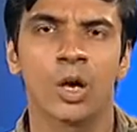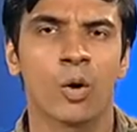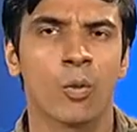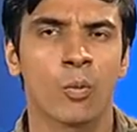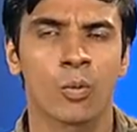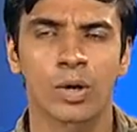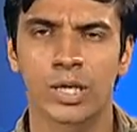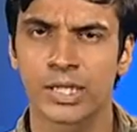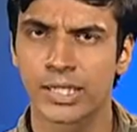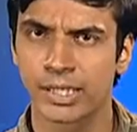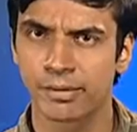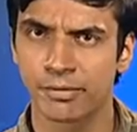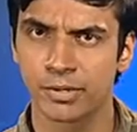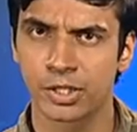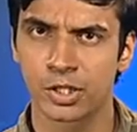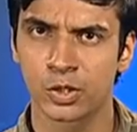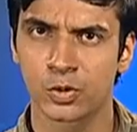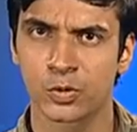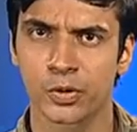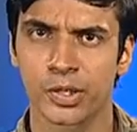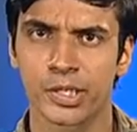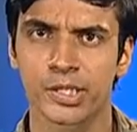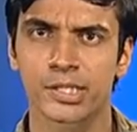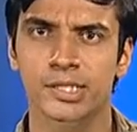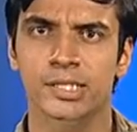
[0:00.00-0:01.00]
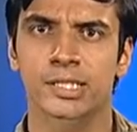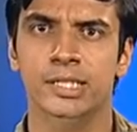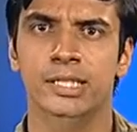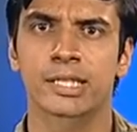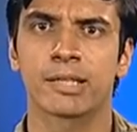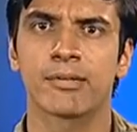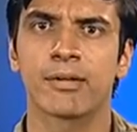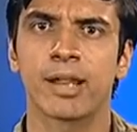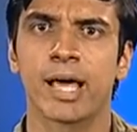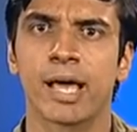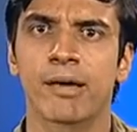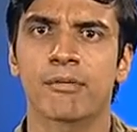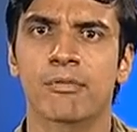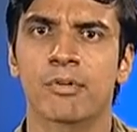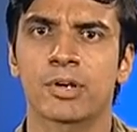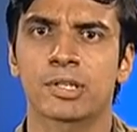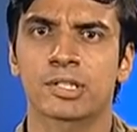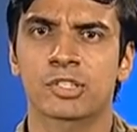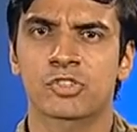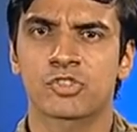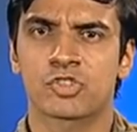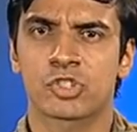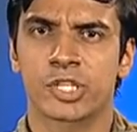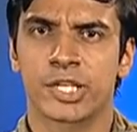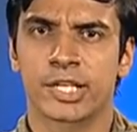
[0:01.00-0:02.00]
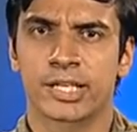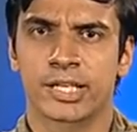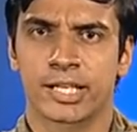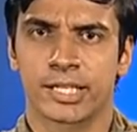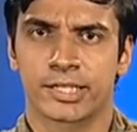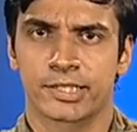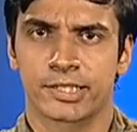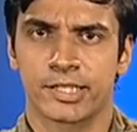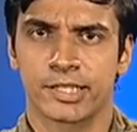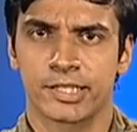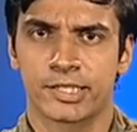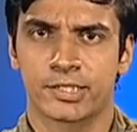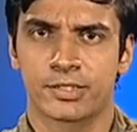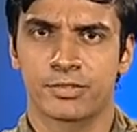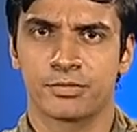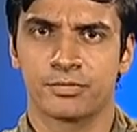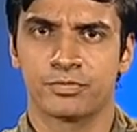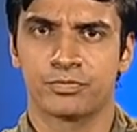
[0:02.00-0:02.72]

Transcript: What they will do is, they will have got a steering like this,